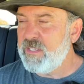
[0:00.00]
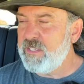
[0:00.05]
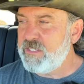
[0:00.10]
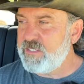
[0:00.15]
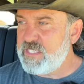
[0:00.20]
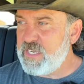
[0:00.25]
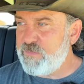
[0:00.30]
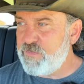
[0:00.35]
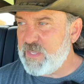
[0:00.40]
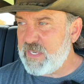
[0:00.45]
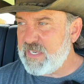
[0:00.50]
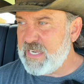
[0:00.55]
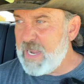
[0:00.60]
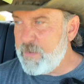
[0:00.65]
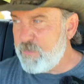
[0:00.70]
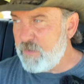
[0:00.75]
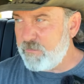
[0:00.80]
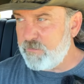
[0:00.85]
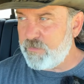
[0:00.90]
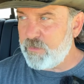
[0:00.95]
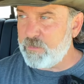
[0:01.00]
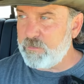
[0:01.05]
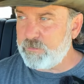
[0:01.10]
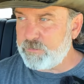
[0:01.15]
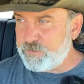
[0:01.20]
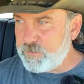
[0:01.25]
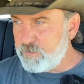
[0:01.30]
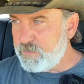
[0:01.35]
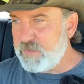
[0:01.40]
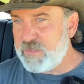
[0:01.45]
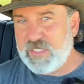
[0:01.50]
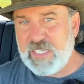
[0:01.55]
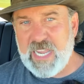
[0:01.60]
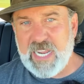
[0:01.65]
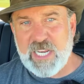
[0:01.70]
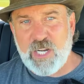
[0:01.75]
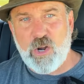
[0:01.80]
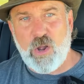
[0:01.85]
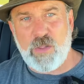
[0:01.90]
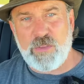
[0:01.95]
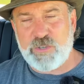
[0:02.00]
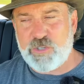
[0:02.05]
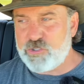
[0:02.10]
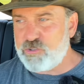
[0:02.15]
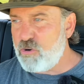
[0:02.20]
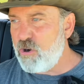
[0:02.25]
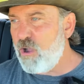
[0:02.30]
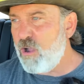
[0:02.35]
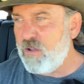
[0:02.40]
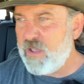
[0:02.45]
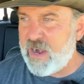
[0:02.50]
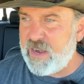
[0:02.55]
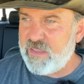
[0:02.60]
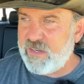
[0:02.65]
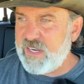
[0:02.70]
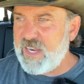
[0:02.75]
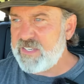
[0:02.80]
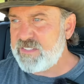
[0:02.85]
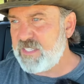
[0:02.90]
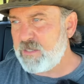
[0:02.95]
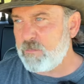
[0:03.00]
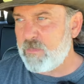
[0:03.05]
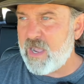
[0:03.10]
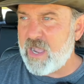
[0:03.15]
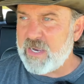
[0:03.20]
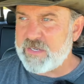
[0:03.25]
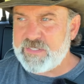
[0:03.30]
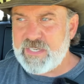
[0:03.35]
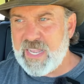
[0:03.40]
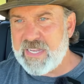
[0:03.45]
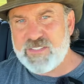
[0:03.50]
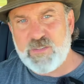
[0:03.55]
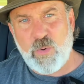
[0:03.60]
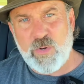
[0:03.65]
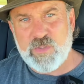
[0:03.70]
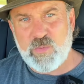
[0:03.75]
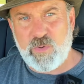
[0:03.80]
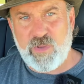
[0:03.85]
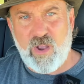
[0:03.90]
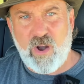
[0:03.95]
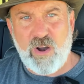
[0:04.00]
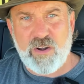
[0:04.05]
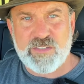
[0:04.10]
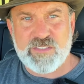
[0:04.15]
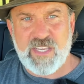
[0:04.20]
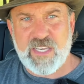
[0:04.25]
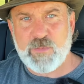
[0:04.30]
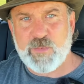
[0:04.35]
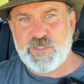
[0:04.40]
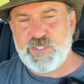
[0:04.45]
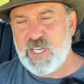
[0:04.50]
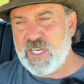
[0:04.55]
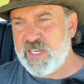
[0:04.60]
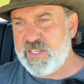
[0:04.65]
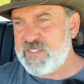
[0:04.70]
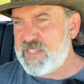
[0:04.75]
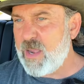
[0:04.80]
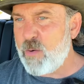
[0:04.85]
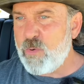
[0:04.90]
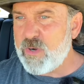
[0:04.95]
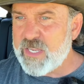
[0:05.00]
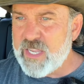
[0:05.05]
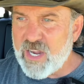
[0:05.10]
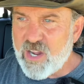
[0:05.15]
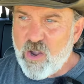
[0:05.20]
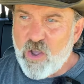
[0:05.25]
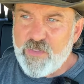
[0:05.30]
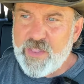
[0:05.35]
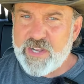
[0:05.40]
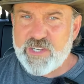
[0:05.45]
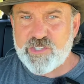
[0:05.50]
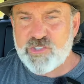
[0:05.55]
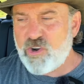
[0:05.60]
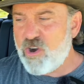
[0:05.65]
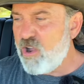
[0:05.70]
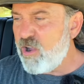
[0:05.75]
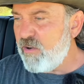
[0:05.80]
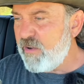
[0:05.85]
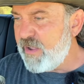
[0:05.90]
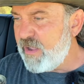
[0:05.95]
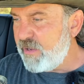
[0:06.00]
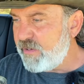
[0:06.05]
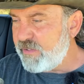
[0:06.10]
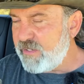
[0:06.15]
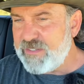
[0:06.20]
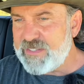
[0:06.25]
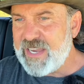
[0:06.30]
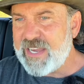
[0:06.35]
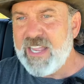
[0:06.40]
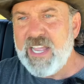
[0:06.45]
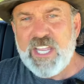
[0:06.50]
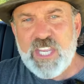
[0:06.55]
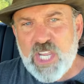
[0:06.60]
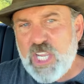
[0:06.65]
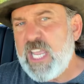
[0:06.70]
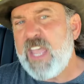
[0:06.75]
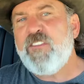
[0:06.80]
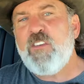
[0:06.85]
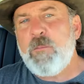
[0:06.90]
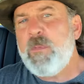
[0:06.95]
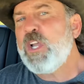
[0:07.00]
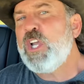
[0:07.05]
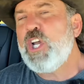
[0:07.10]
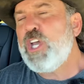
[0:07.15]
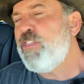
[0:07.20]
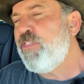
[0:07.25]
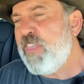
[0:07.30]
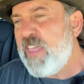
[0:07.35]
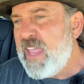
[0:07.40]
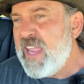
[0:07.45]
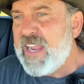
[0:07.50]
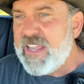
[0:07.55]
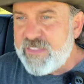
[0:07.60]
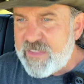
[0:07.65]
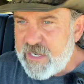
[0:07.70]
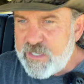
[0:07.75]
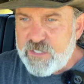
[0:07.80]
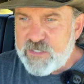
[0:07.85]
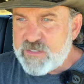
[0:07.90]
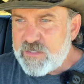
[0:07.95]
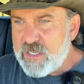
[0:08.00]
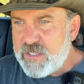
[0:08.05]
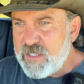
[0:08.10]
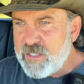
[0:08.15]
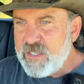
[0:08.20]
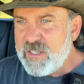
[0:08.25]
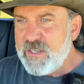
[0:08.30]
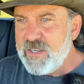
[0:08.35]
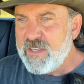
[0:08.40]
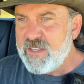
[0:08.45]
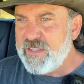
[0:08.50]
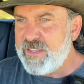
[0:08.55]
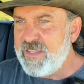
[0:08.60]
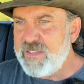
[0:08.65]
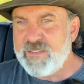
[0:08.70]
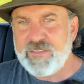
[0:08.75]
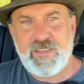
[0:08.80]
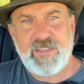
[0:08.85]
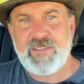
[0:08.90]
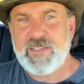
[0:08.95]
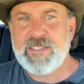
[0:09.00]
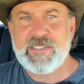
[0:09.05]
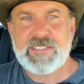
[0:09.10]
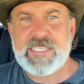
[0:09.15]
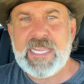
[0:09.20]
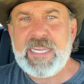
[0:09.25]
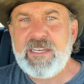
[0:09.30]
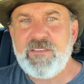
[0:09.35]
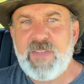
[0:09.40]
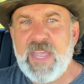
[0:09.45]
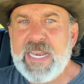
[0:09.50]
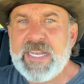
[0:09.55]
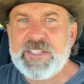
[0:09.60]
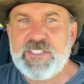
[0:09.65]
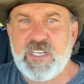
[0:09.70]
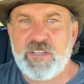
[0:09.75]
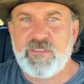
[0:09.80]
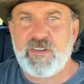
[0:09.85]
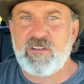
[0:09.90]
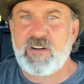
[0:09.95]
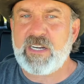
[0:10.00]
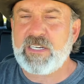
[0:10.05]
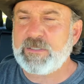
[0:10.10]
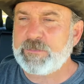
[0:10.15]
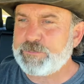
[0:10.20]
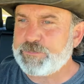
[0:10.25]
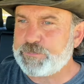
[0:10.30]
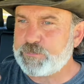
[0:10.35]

see if they keep them from kicking all the straw out of the nesting box. Yeah, that's always one of the hardest things with chickens. They want to kick all that straw out. You know, you give them a good thing and they just take advantage of it, right?